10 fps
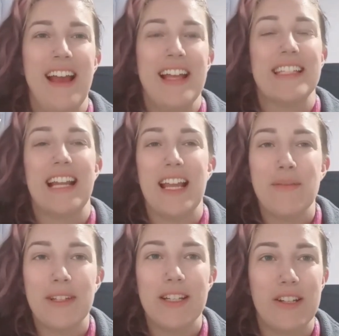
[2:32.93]
Today
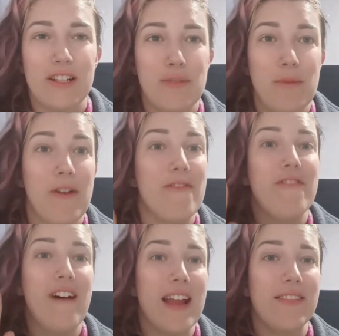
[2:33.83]
I'm going to talk to you about
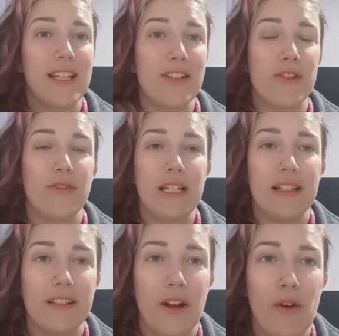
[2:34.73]
5 things you need
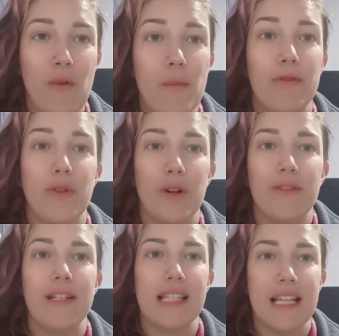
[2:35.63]
to know before
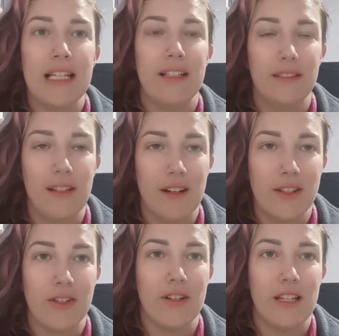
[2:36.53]
visiting
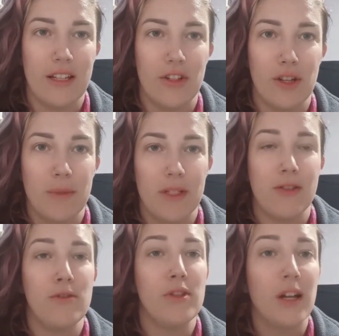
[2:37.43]
Luxor, Egypt.
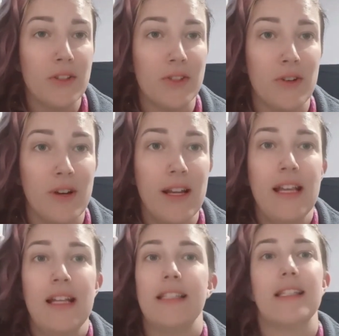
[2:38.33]
So Luxor
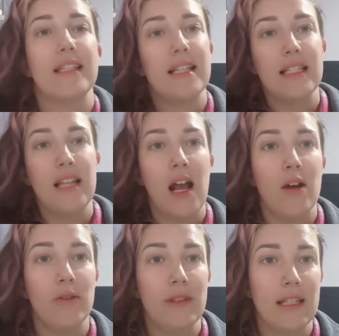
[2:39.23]
is a city
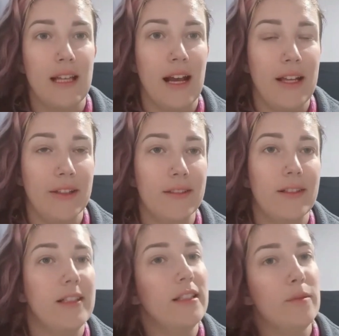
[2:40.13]
down the Nile,
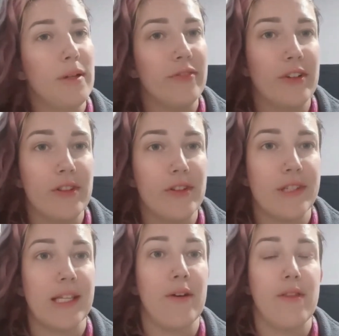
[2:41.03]
a little bit further
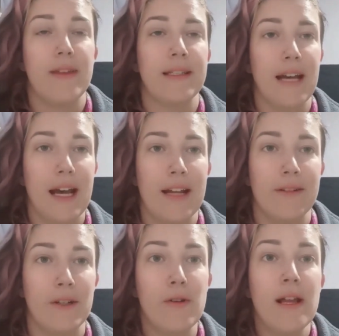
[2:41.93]
south than
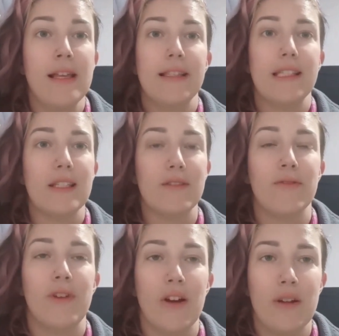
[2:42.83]
Cairo. This is a
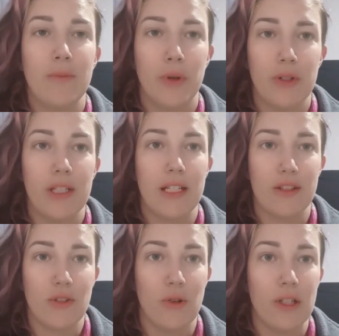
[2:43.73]
very important
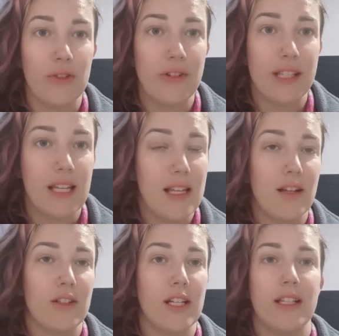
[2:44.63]
historical city.
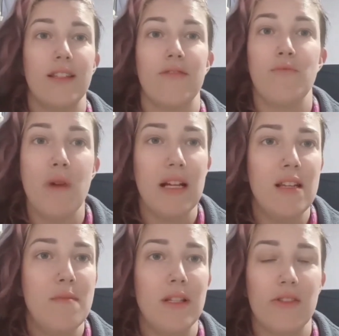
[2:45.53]
There are tons of
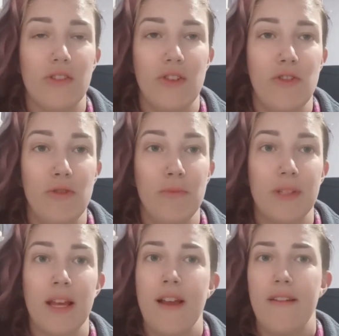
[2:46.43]
monuments,
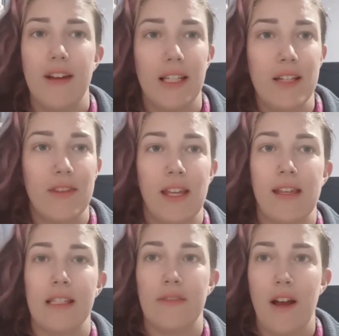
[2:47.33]
tombs, Valley of the
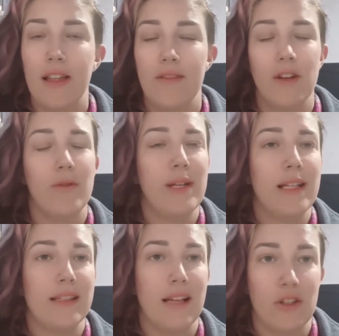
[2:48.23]
Kings, Valley of the
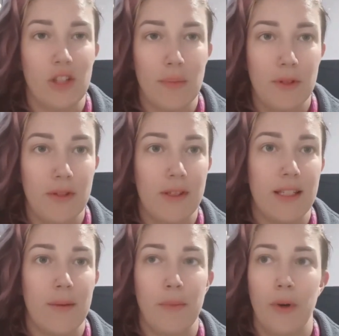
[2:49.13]
Queens, Hatshepsut's
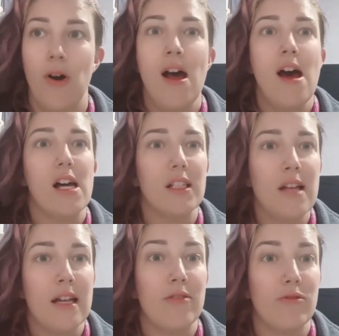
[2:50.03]
temple, a
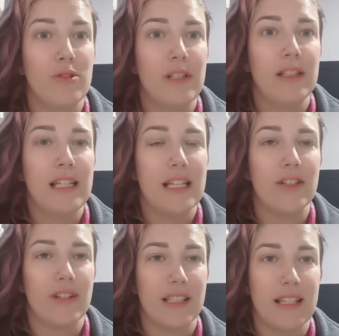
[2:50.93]
lot of really
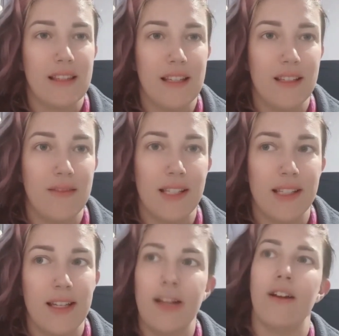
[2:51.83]
interesting things to
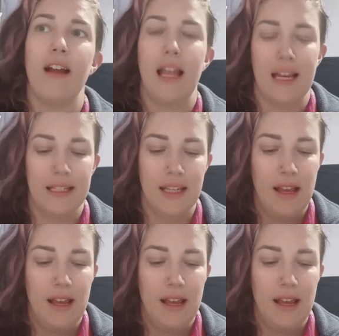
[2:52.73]
visit here. And